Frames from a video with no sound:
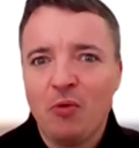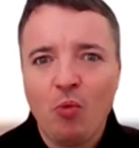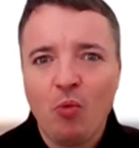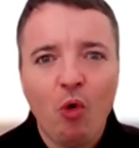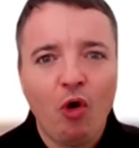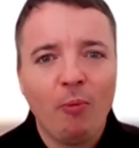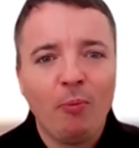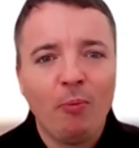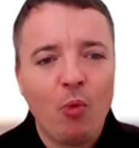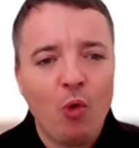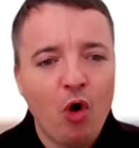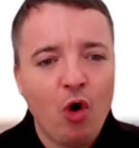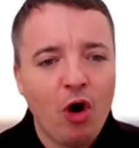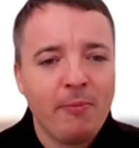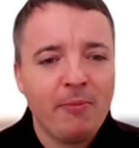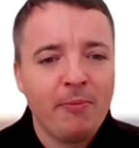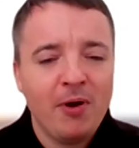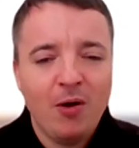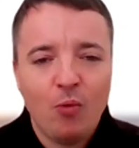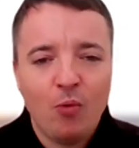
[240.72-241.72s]
of a warm
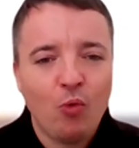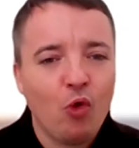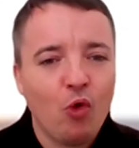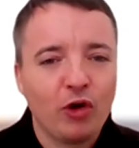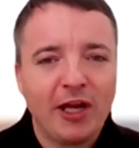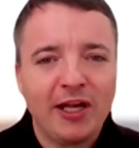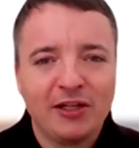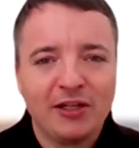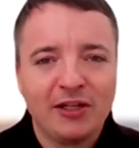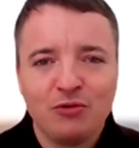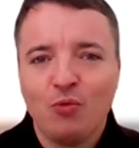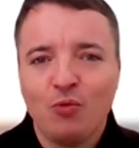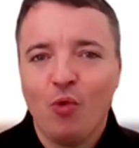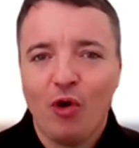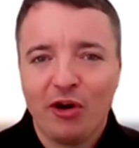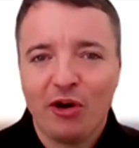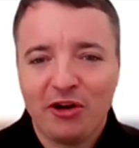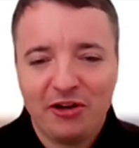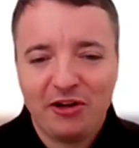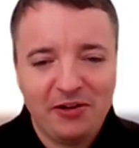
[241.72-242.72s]
worm walking to
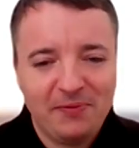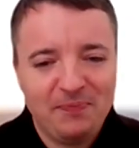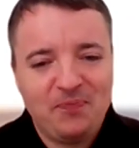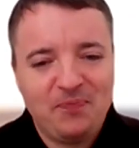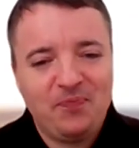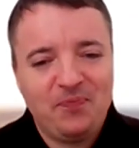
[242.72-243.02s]
work.